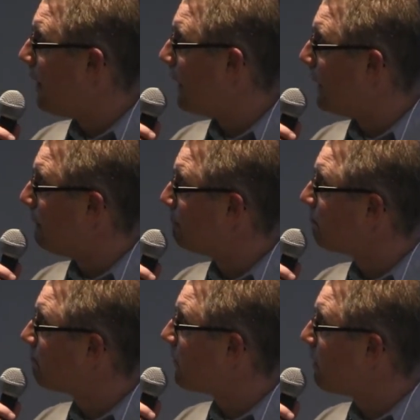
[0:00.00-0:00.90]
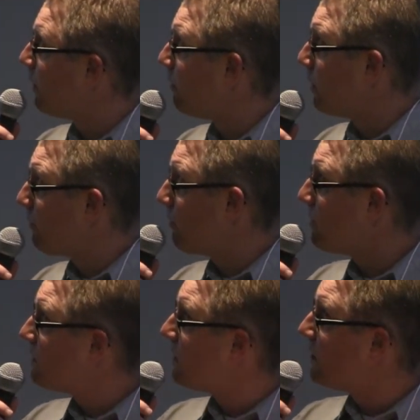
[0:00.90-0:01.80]
Um, but one of the
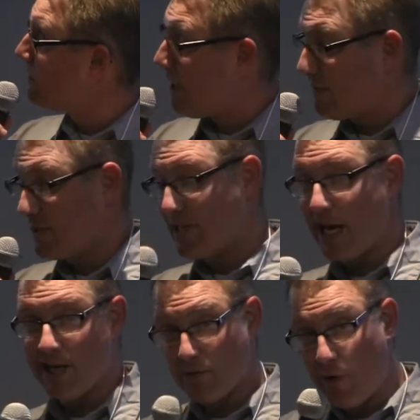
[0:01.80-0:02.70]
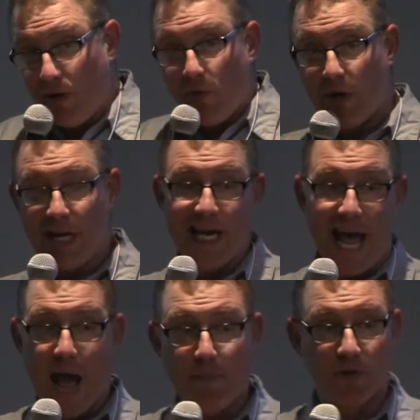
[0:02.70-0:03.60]
first things you have to decide is what, what kind
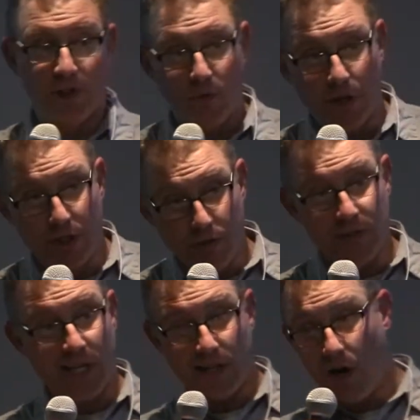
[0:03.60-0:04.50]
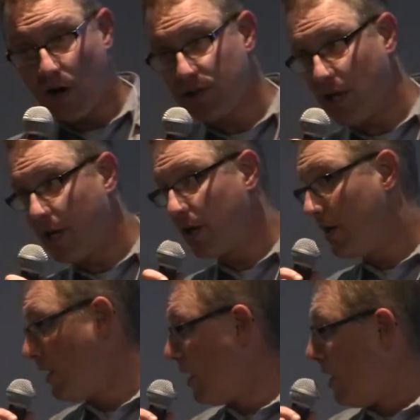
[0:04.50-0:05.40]
of apples do you want to use in the hard
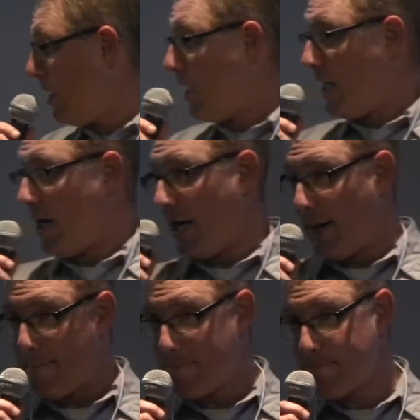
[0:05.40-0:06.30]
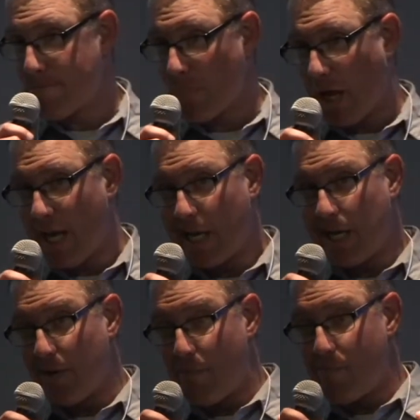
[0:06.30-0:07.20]
cider? Um, and
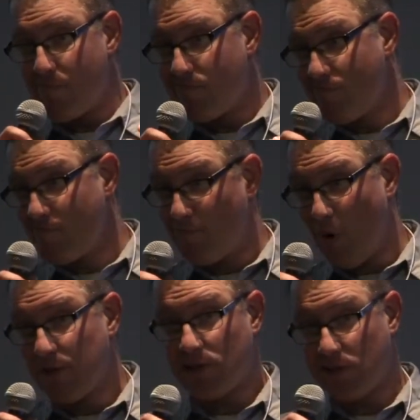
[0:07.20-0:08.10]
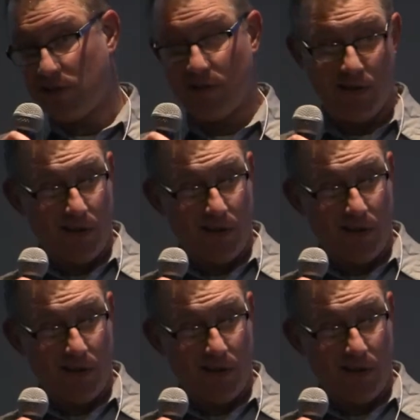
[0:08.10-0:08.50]
in a, um, most